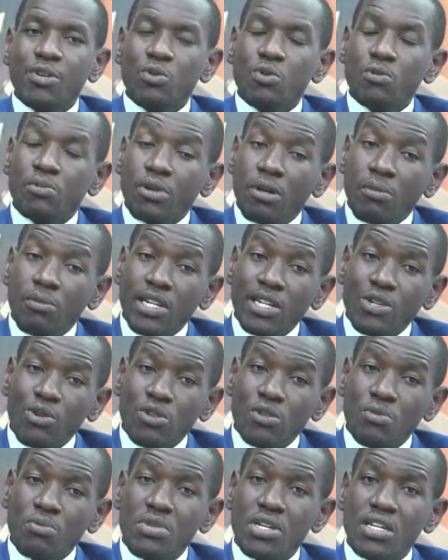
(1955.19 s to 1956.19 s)
then we'll probably
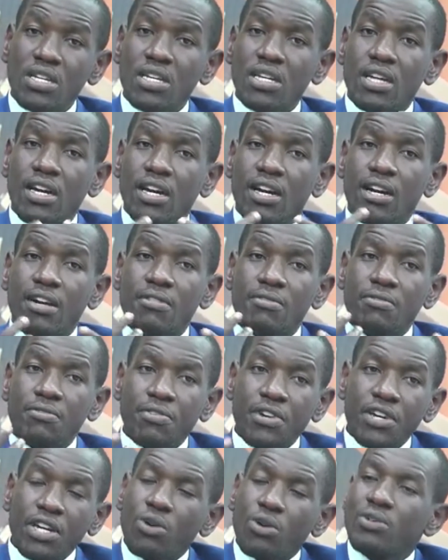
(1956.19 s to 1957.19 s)
not be
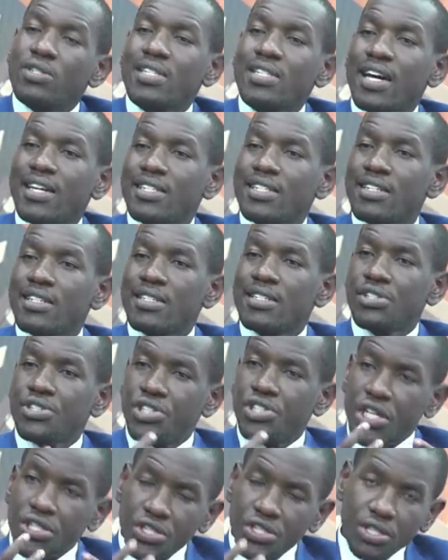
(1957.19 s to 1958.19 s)
very concerted in
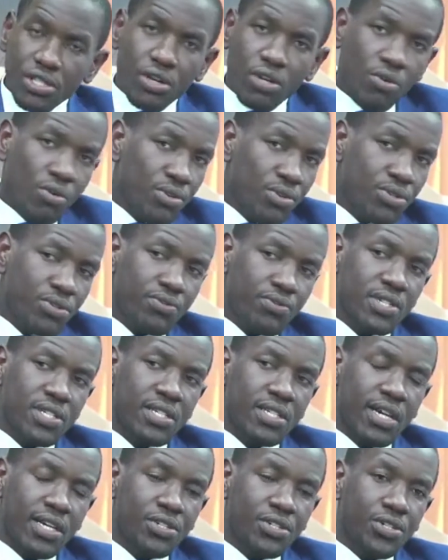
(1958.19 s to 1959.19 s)
changing the course of
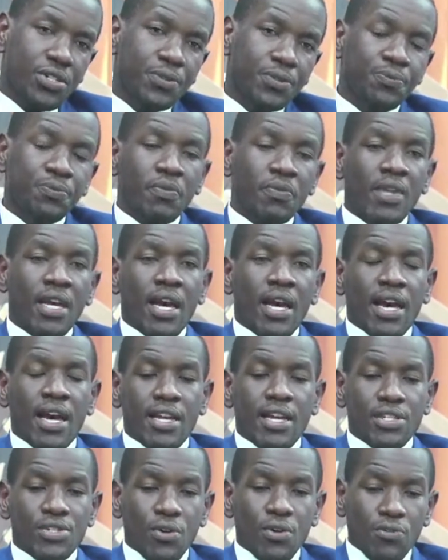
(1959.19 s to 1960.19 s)
this country.
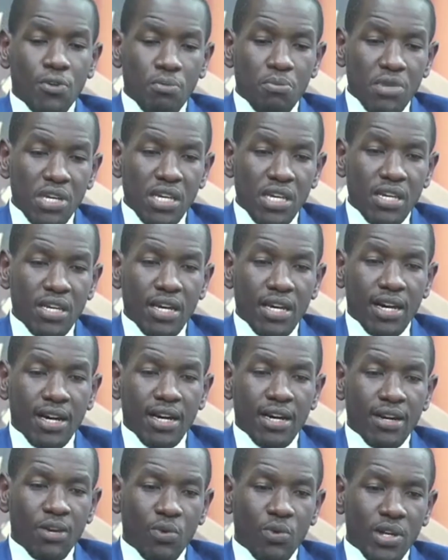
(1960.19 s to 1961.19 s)
And so for me,
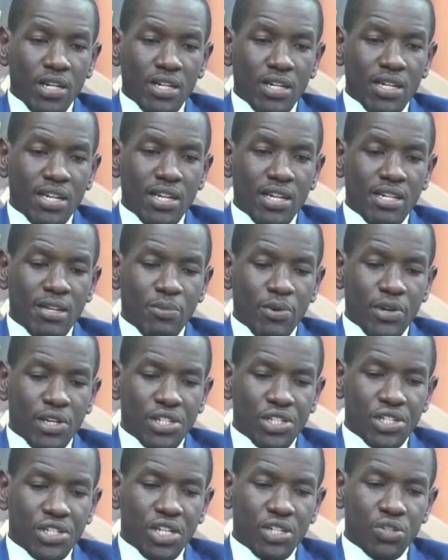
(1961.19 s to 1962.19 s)
when the
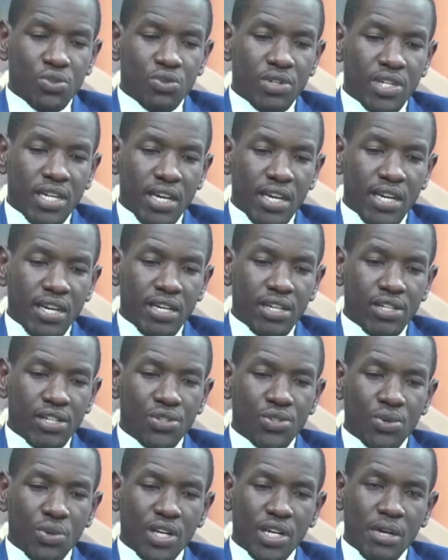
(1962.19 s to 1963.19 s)
politician today
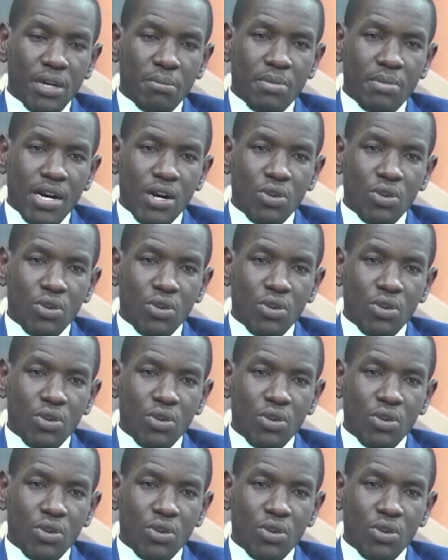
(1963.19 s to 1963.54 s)
is talking